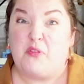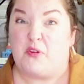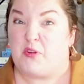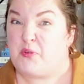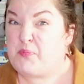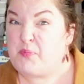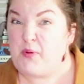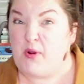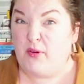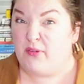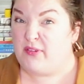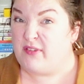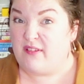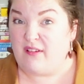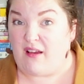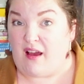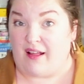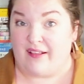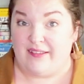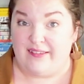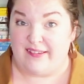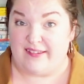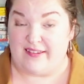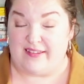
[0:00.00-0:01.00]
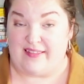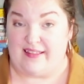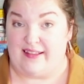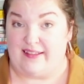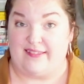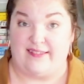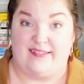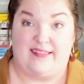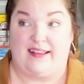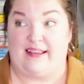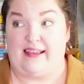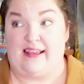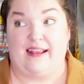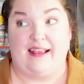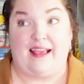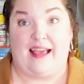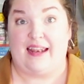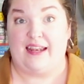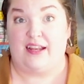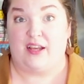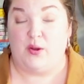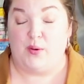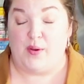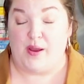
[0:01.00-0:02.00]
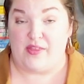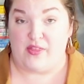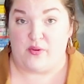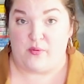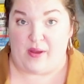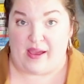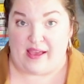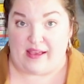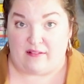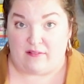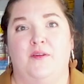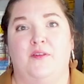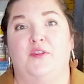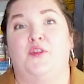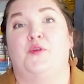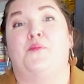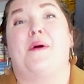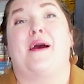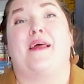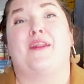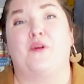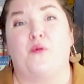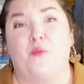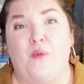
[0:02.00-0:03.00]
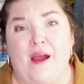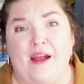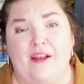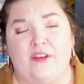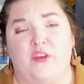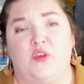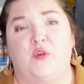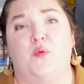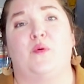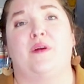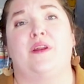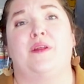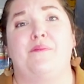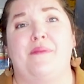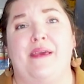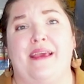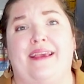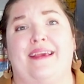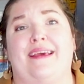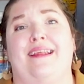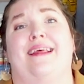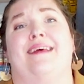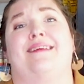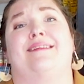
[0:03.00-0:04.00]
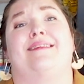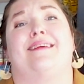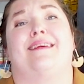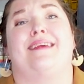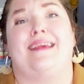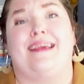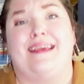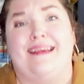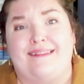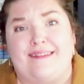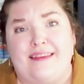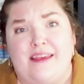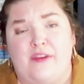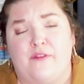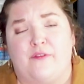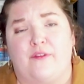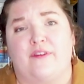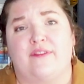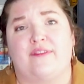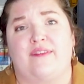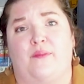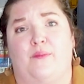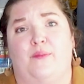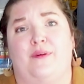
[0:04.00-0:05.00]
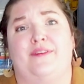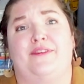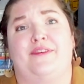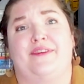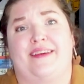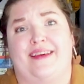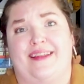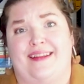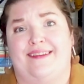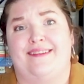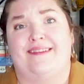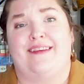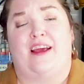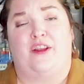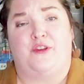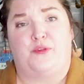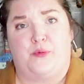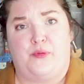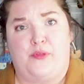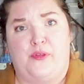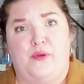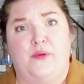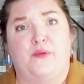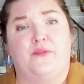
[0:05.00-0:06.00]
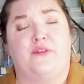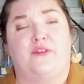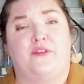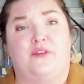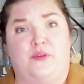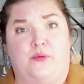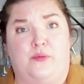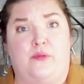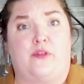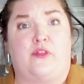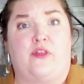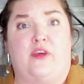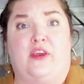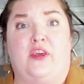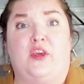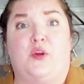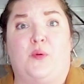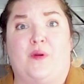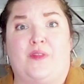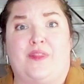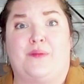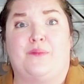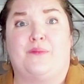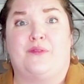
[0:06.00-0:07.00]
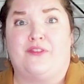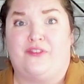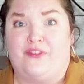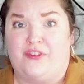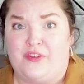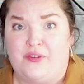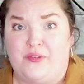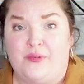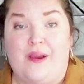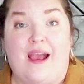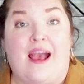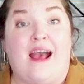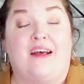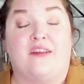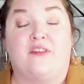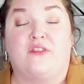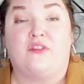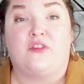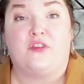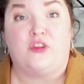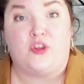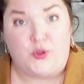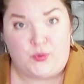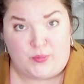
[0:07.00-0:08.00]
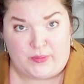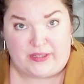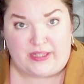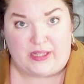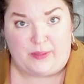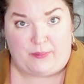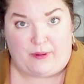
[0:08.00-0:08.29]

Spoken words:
There's pros and cons to this that can kind of go either way. No matter what, you want to make it as easy for someone to get in touch with you to do the thing you want them to do as humanly